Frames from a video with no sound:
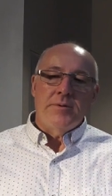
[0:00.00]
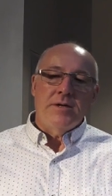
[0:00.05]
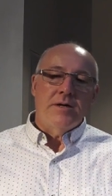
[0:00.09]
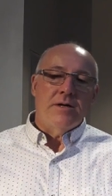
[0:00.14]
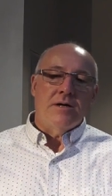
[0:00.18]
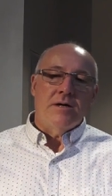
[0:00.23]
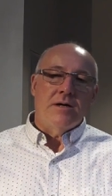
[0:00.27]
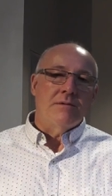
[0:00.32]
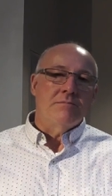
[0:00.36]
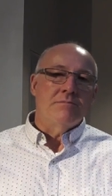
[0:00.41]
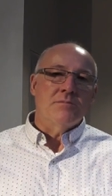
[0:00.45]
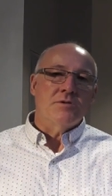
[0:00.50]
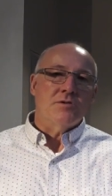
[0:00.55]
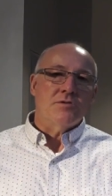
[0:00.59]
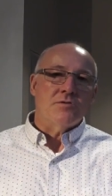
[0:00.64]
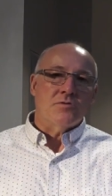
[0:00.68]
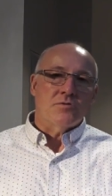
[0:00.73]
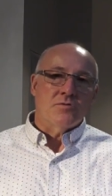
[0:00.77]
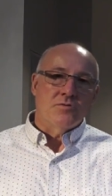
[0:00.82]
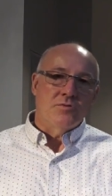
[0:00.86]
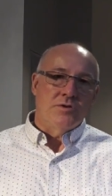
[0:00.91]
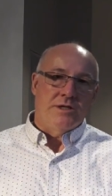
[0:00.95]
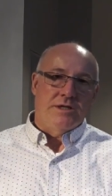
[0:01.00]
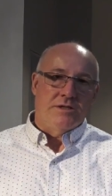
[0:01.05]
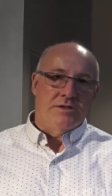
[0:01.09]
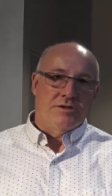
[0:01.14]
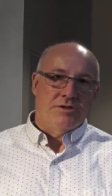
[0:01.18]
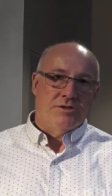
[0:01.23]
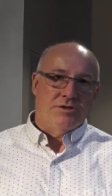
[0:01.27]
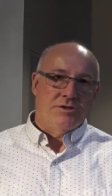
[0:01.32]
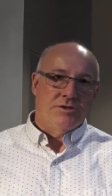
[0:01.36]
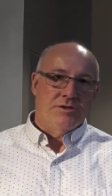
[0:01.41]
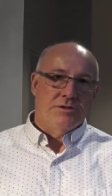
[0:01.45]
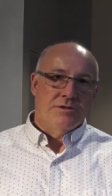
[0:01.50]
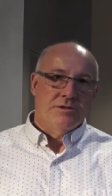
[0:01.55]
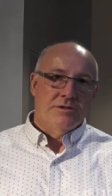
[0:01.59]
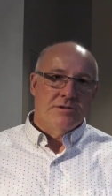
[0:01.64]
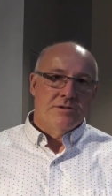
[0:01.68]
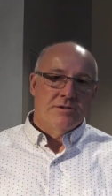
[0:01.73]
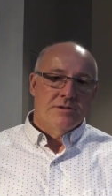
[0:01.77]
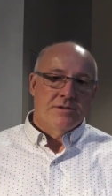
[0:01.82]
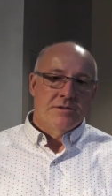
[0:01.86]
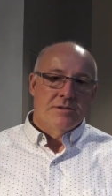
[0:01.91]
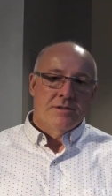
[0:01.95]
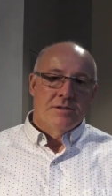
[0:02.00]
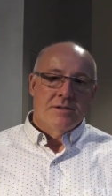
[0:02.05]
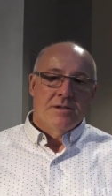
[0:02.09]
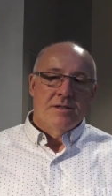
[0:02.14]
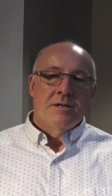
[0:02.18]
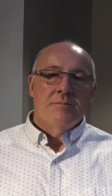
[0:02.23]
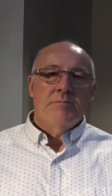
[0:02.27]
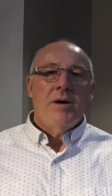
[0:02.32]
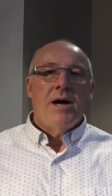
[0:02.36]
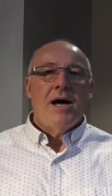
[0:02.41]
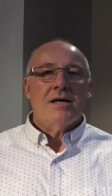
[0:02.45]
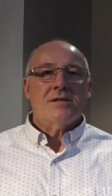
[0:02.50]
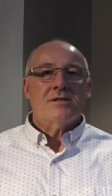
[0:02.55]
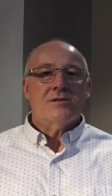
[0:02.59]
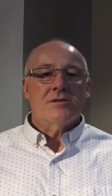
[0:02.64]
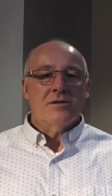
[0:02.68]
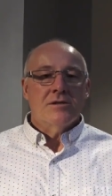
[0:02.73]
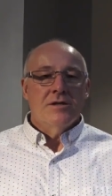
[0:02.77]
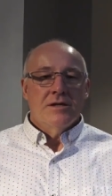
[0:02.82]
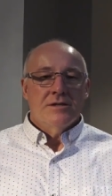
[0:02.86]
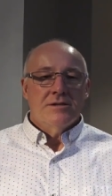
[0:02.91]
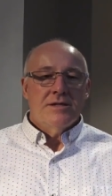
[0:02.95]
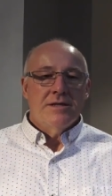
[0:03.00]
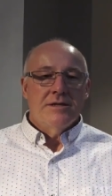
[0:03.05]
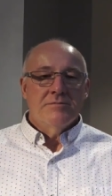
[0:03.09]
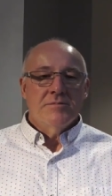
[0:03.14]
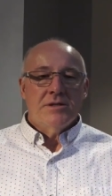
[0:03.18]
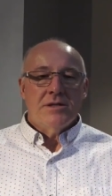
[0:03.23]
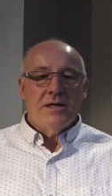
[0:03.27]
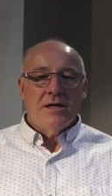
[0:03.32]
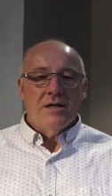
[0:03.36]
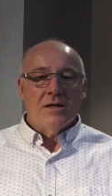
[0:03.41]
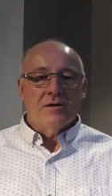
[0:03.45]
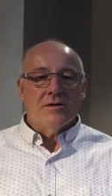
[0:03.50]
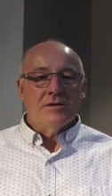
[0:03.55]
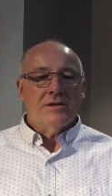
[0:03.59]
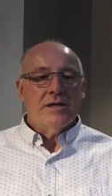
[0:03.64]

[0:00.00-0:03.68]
becomes rich. Pastor Tim Keller